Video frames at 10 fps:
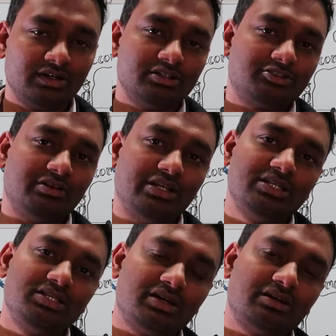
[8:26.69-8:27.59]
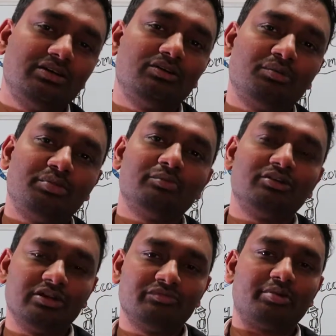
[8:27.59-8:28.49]
So in India, people
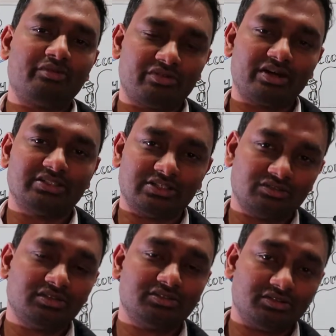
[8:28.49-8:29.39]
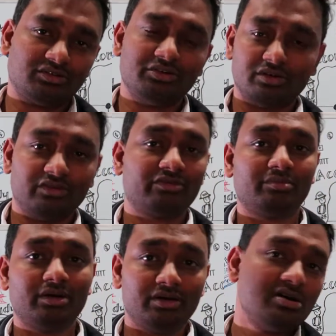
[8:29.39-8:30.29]
give preference as soon as you come
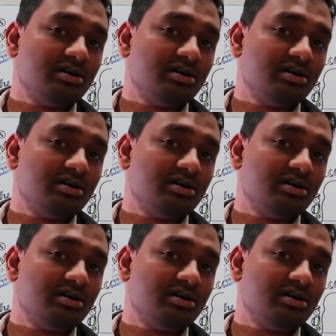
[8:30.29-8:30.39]
from a